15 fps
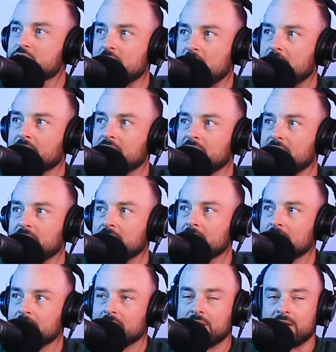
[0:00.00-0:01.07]
Cherokee,
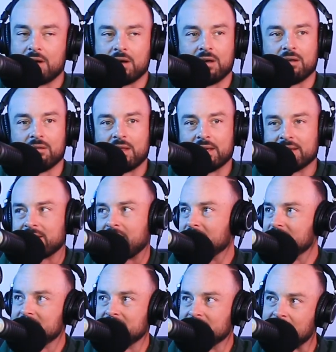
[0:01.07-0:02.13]
like
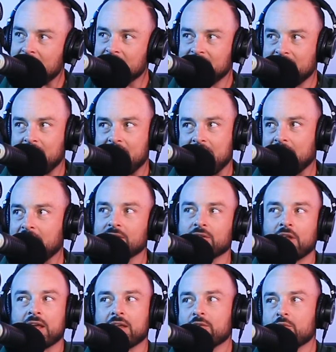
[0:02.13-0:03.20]
1998,
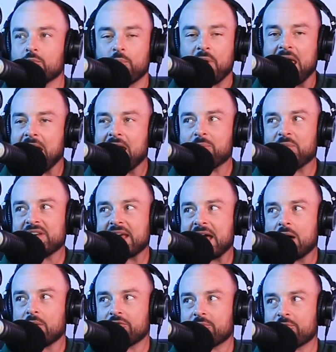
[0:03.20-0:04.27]
like hand me
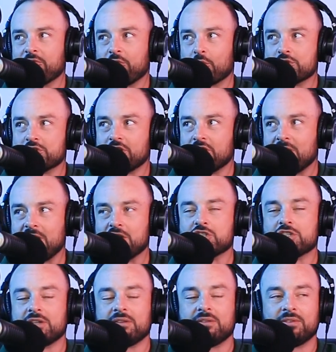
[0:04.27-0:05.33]
down from 4
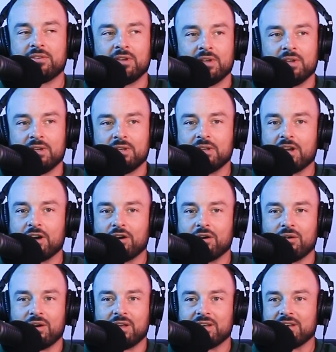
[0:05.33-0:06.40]
generations,
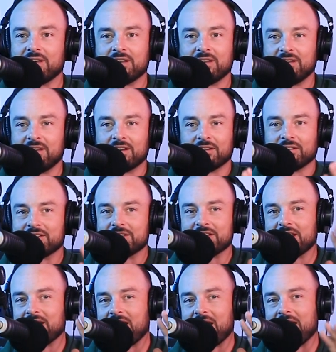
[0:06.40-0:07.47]

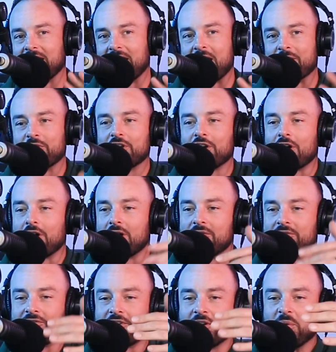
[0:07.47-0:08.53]
and every car in
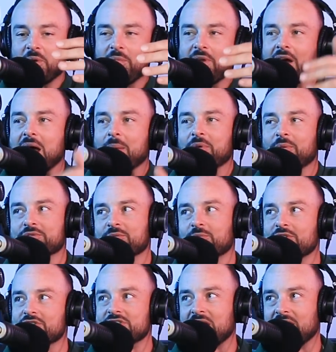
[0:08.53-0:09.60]
front of me and behind me was a
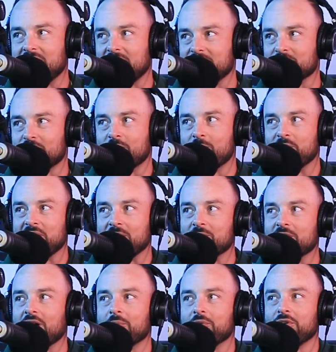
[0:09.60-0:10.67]
Mercedes or a
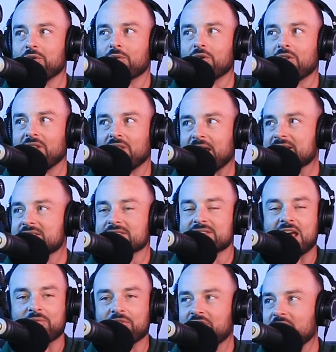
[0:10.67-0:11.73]
BMW or a Lexus.
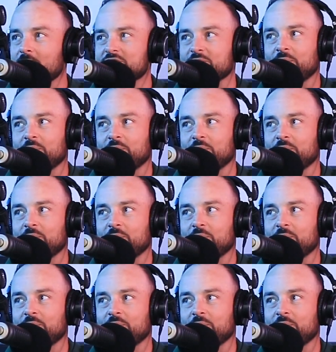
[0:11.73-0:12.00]
Everything was